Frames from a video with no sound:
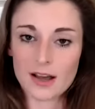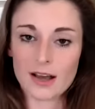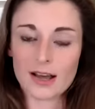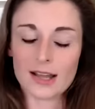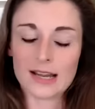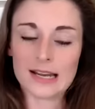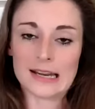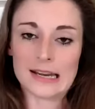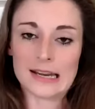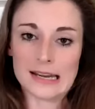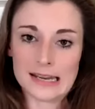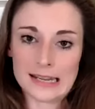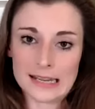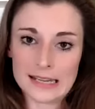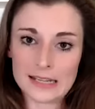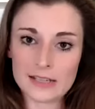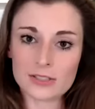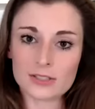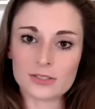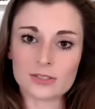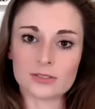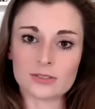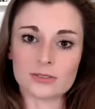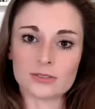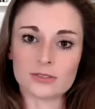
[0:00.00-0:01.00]

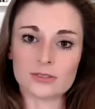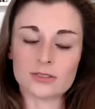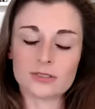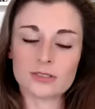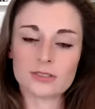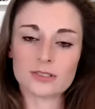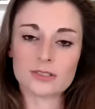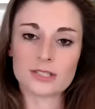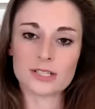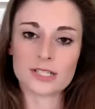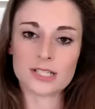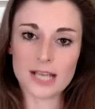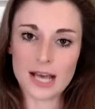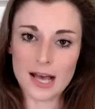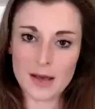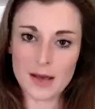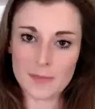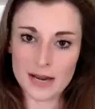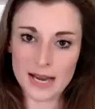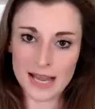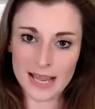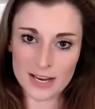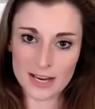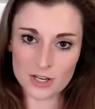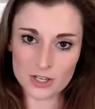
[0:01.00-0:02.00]
legal
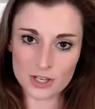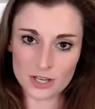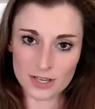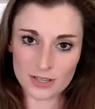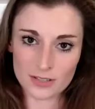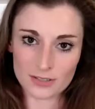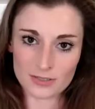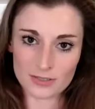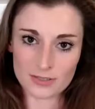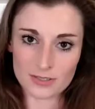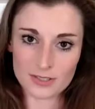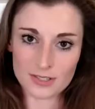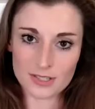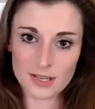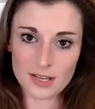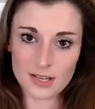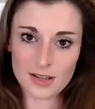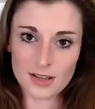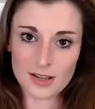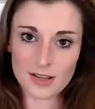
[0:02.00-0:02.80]
determinations,